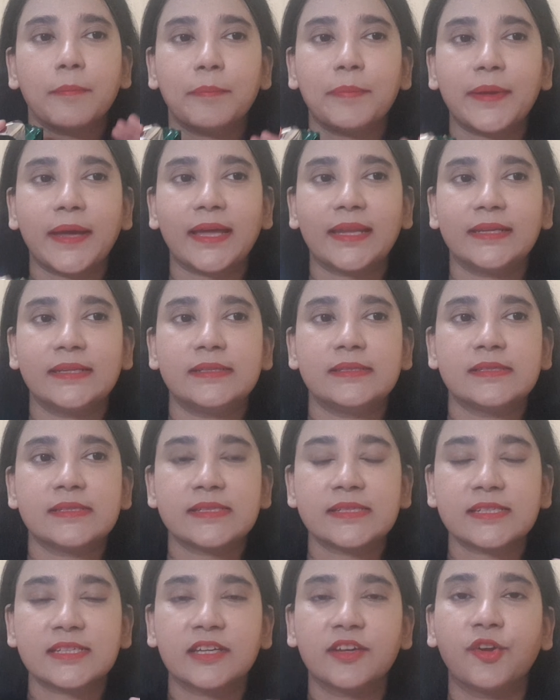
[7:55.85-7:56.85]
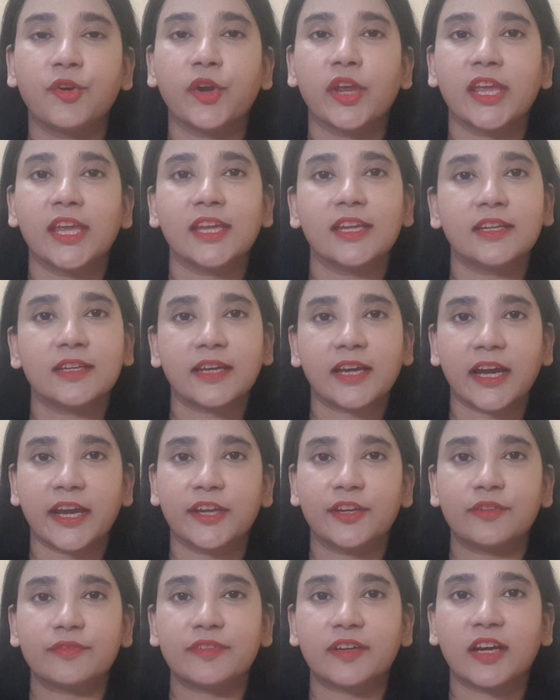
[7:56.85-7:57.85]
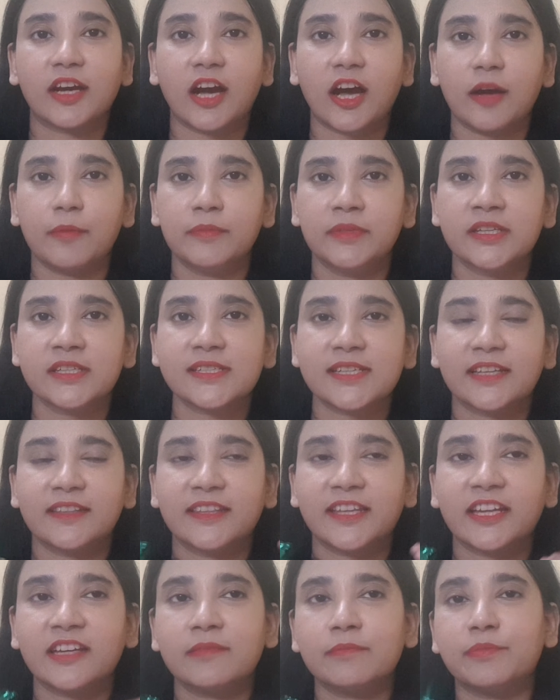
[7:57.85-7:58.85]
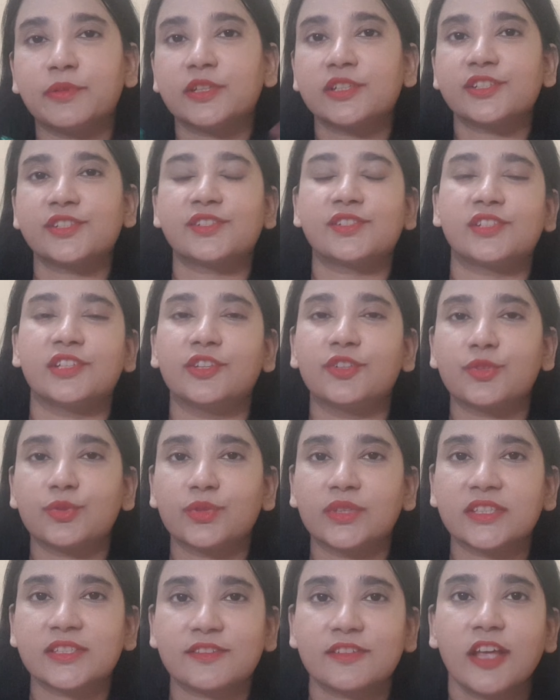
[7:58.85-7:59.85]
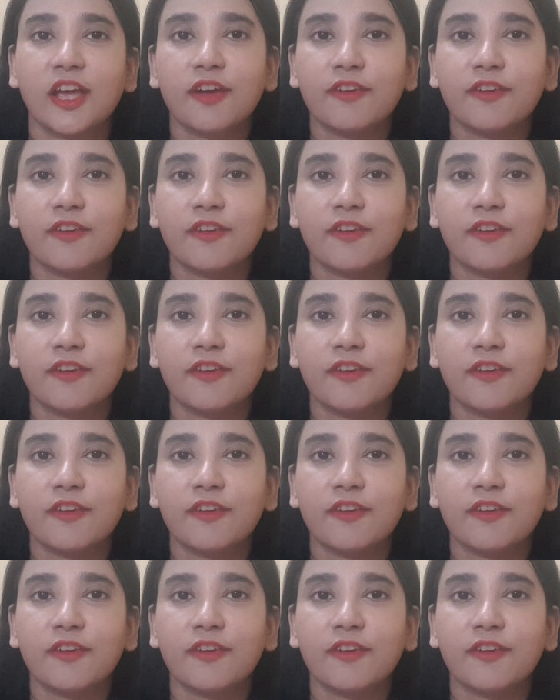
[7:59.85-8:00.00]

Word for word: balanced green kind of a calmness and then bursts into this